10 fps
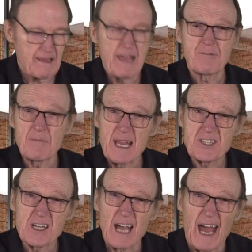
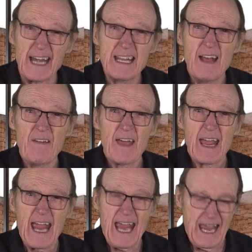information guide,
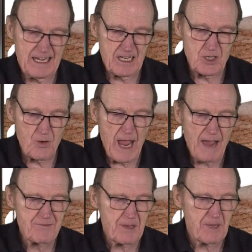and you
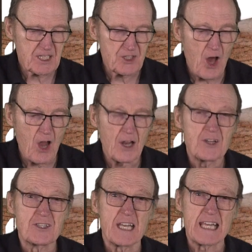have them
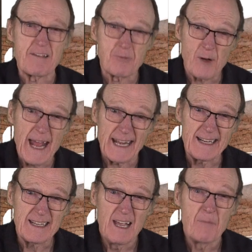acknowledge that they've read
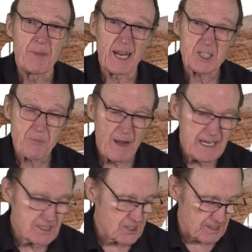it, been
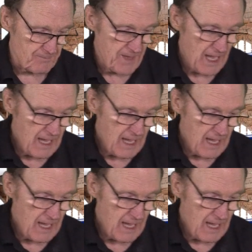explained to them,